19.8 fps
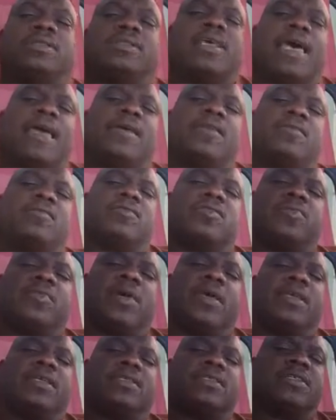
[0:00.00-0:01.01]
titled
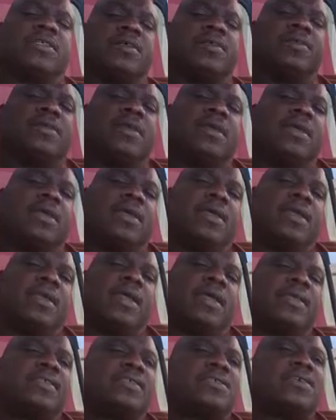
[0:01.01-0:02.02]
Spaceship,
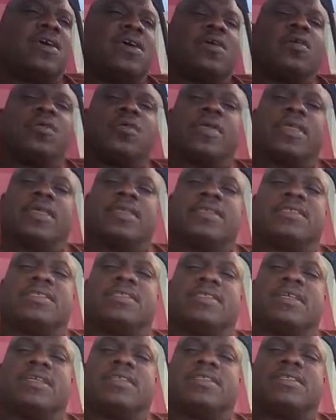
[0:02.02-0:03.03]
and that song
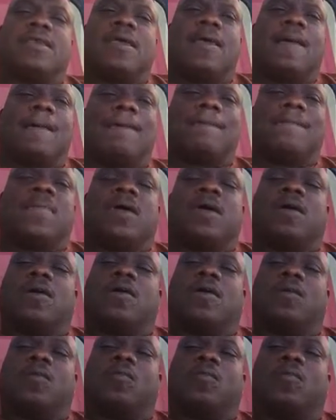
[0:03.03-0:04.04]
is just
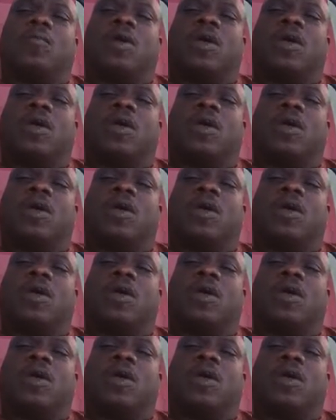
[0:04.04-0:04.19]
uh,